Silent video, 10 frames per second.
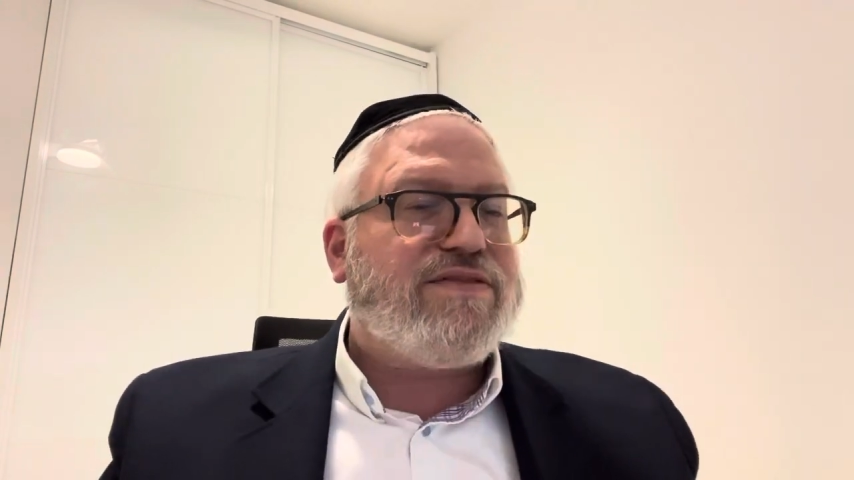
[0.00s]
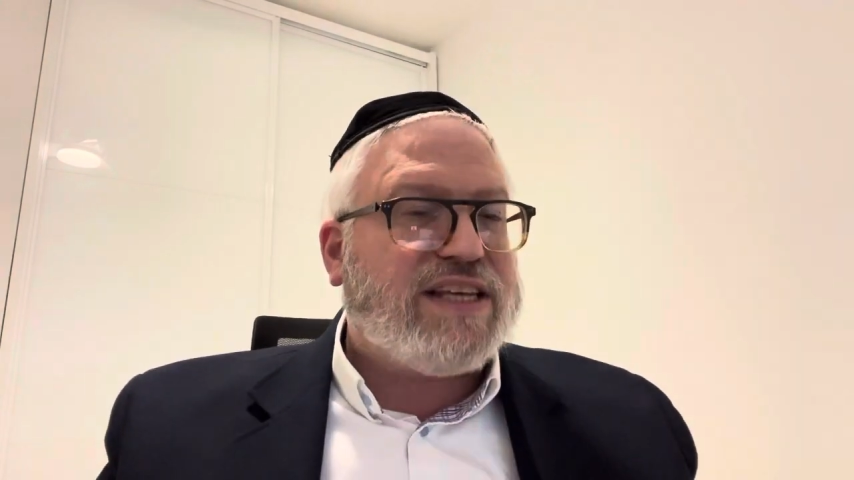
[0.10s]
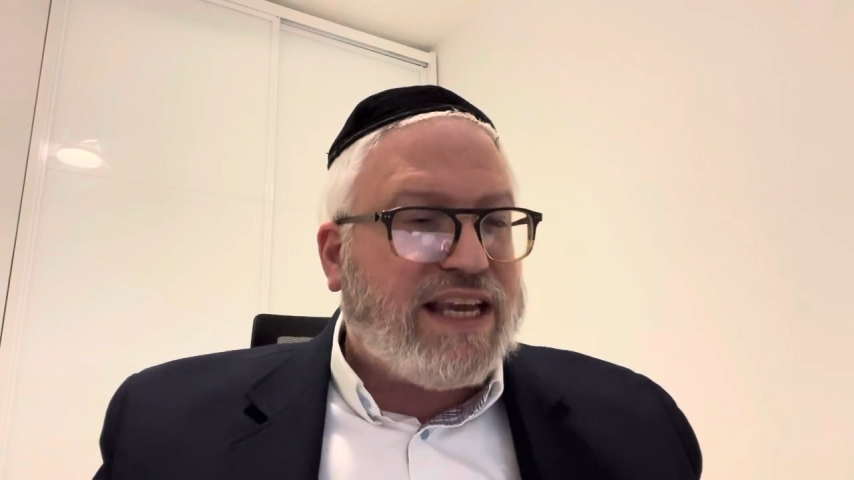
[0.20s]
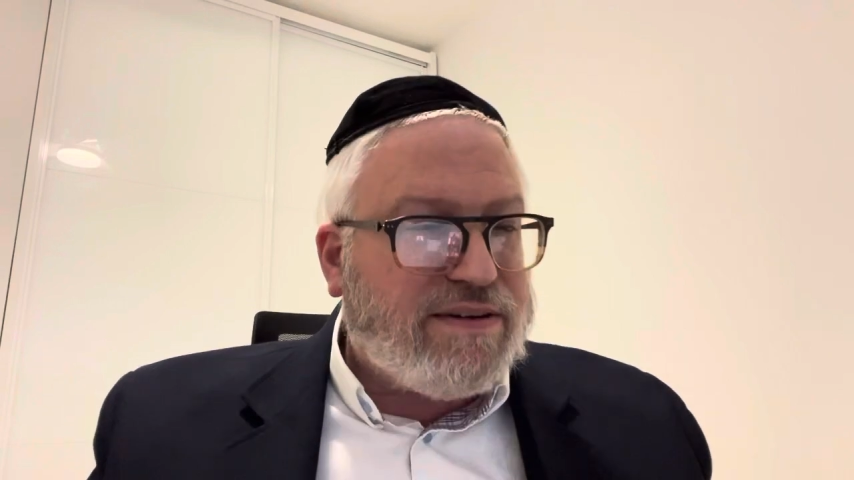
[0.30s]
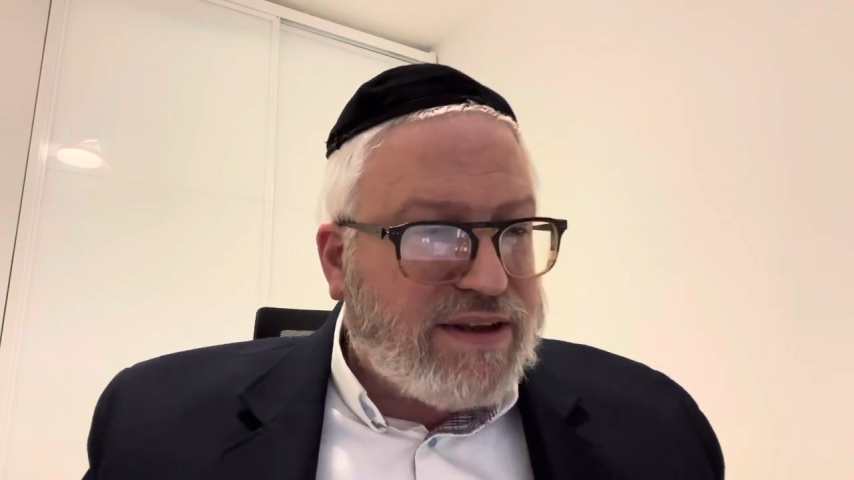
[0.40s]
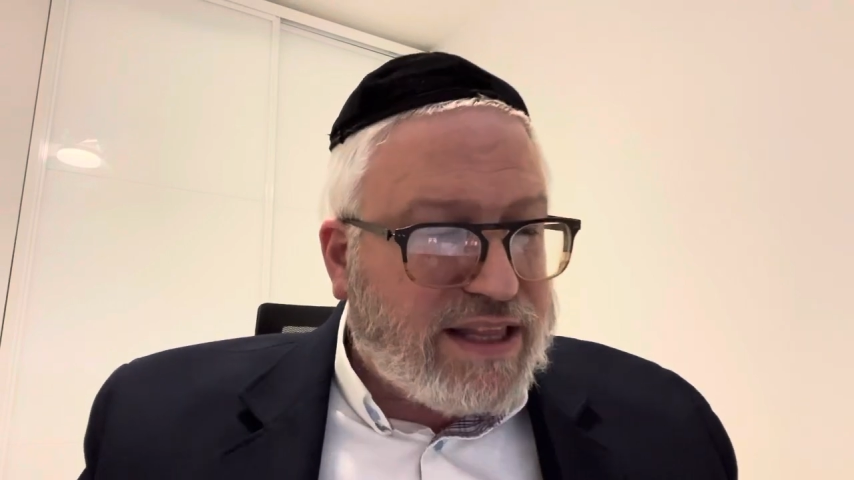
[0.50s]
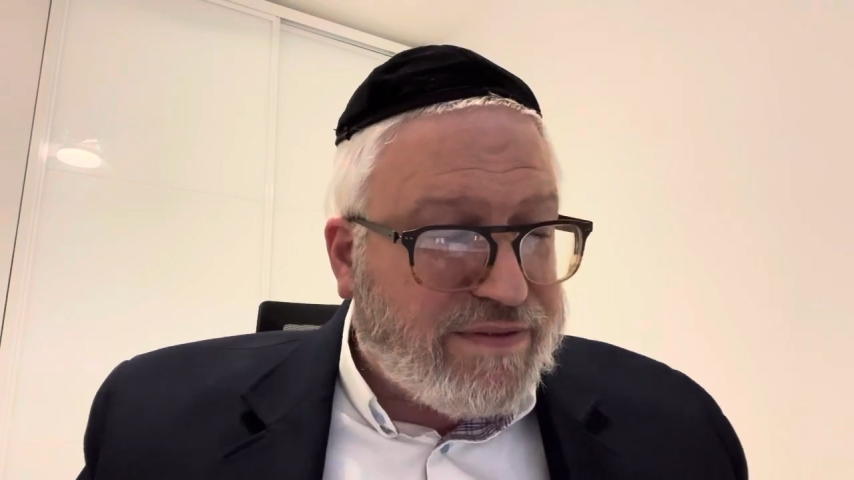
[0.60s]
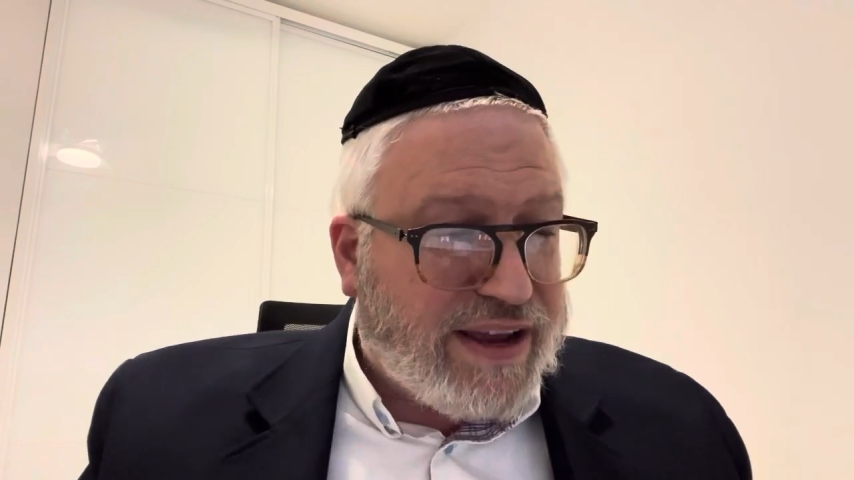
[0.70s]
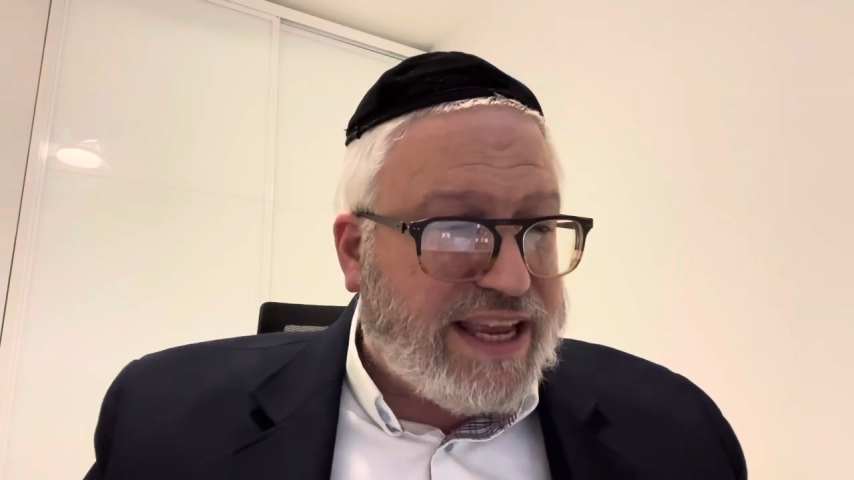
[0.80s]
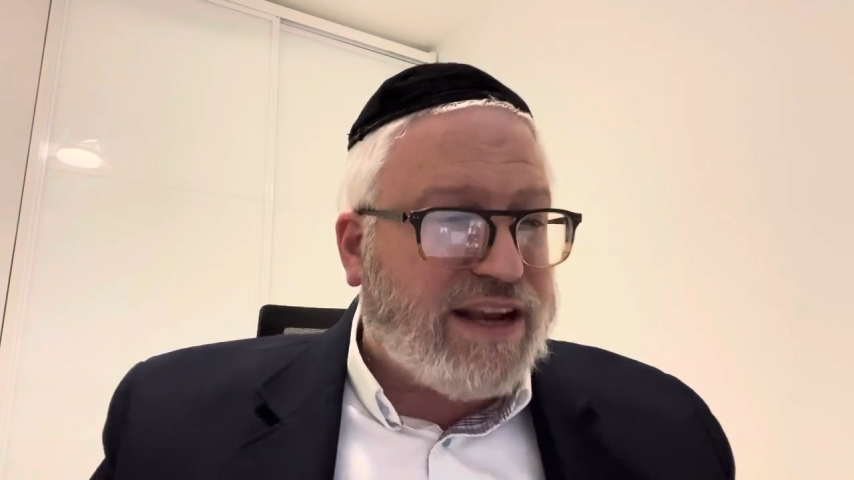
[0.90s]
Zeira de
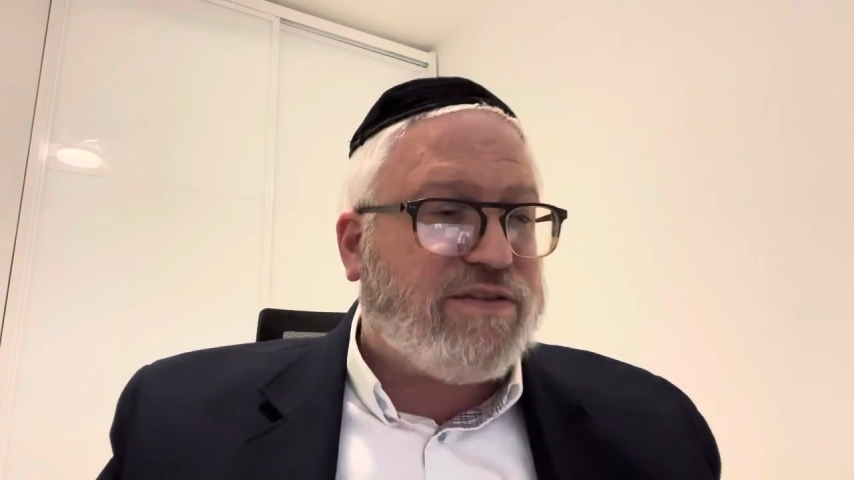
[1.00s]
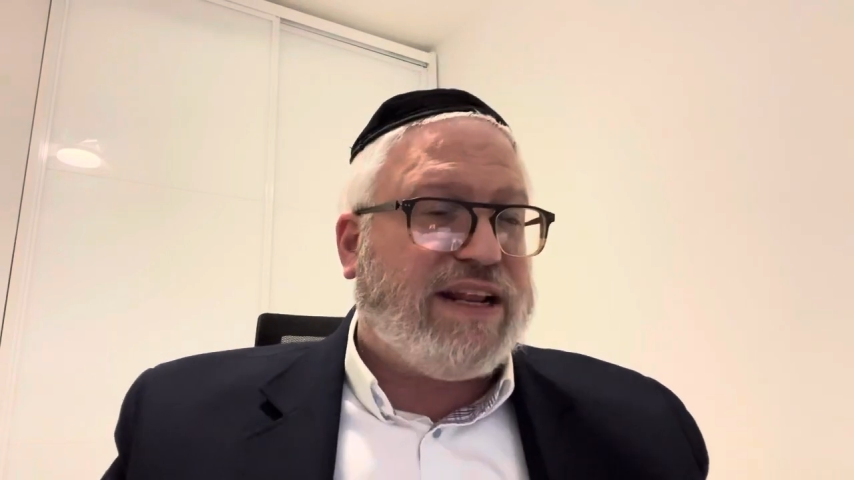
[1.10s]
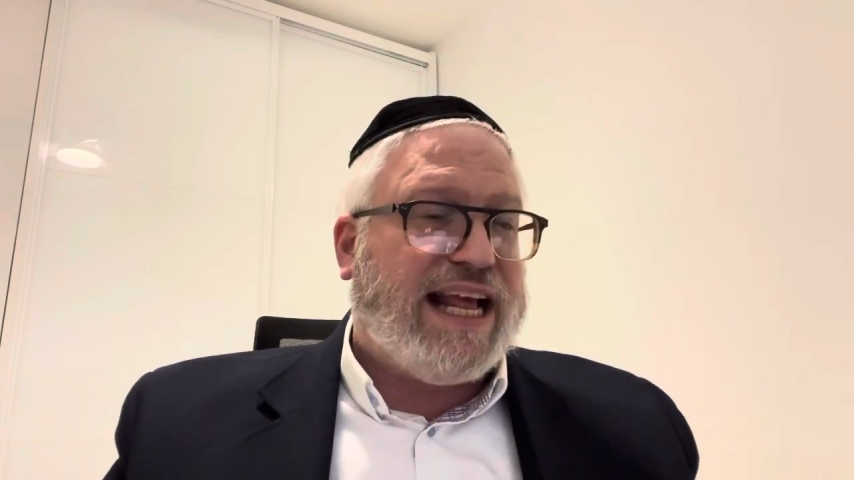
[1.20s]
Vayikra,